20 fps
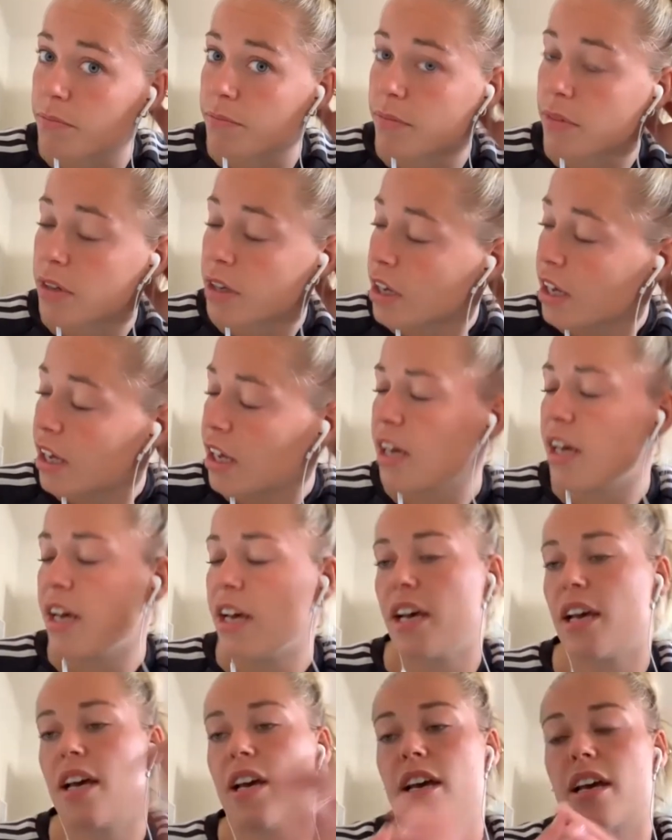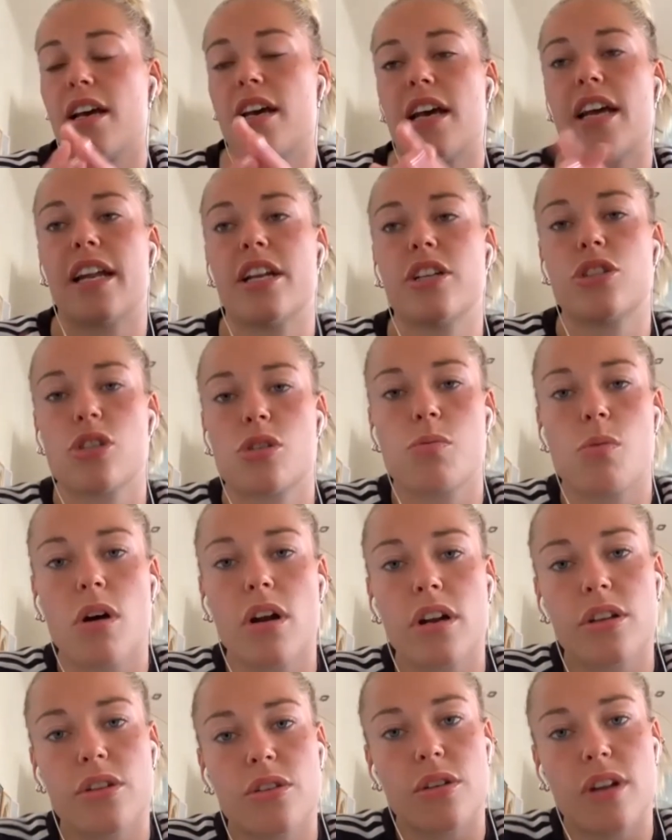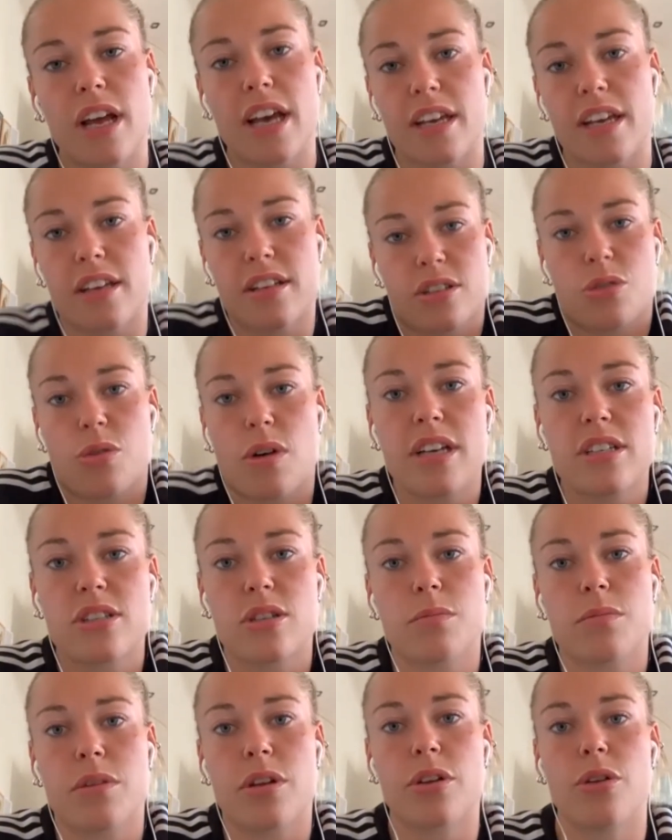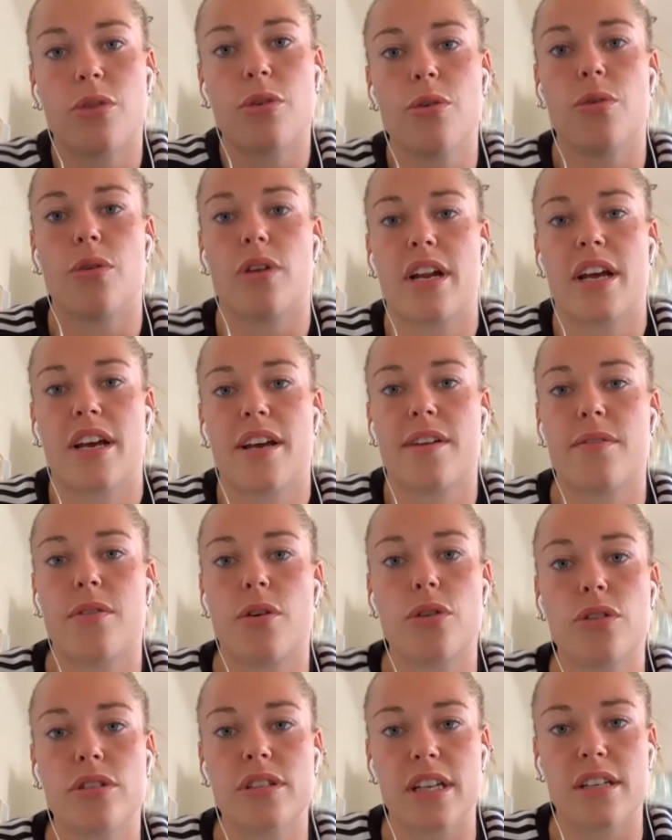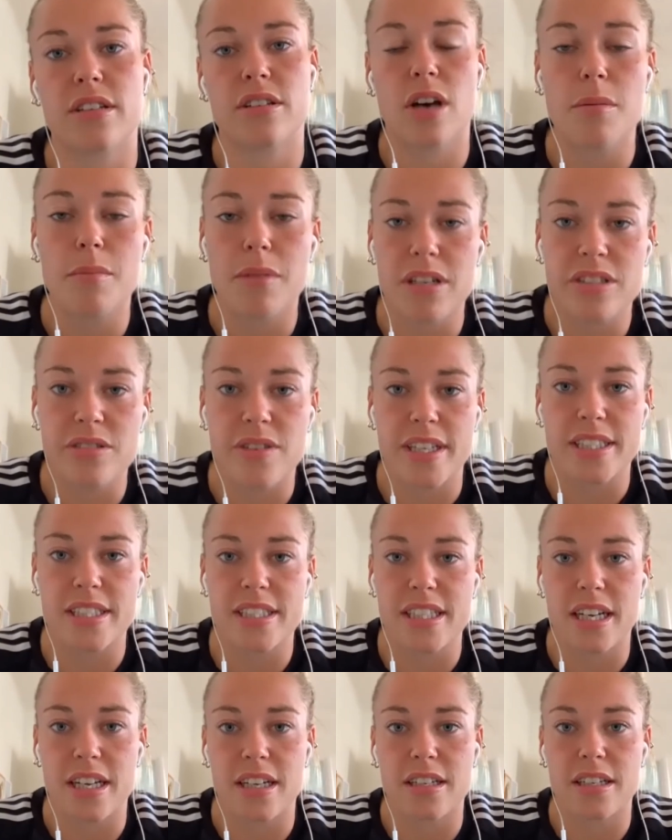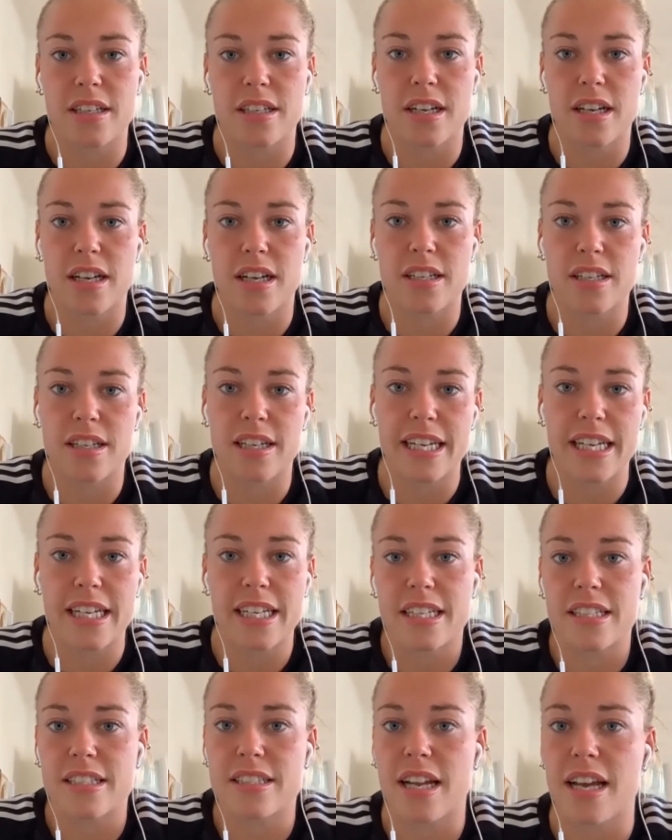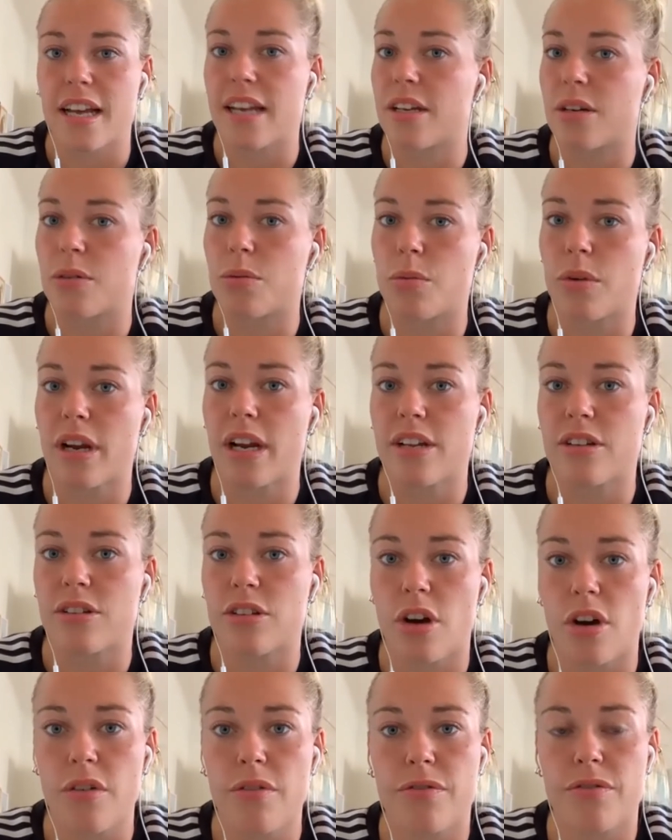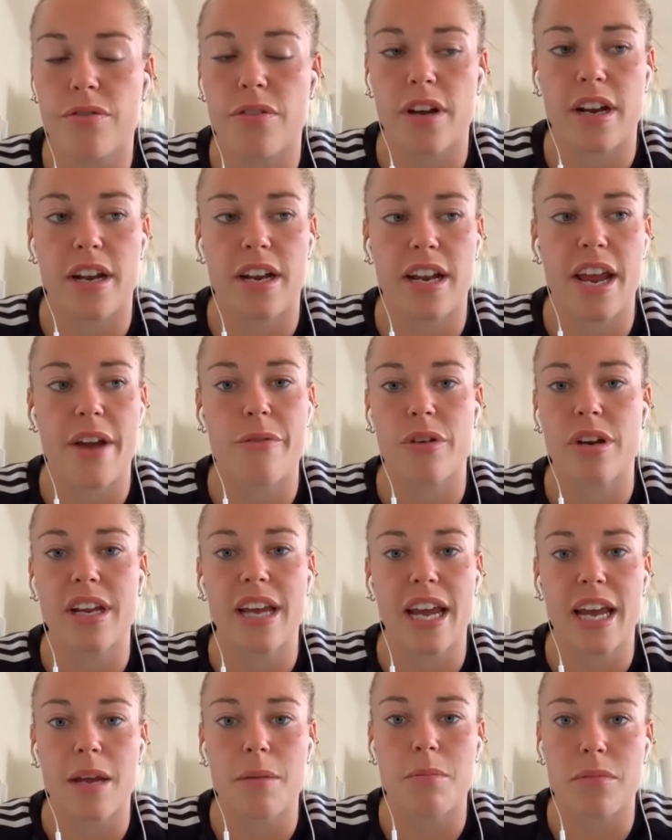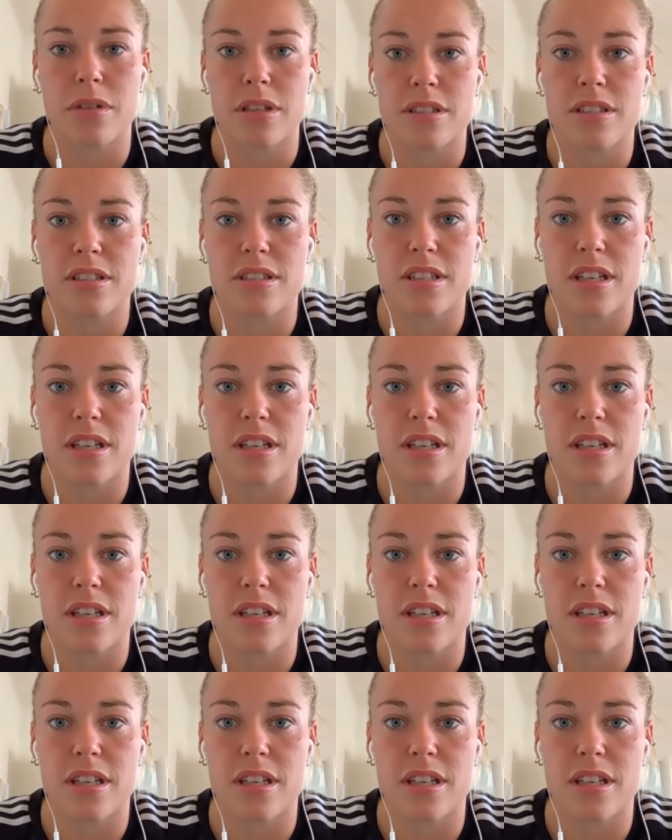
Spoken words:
And I just wanted to like try something new. And I have heard that Damallsvenskan league is like really tough, and every game is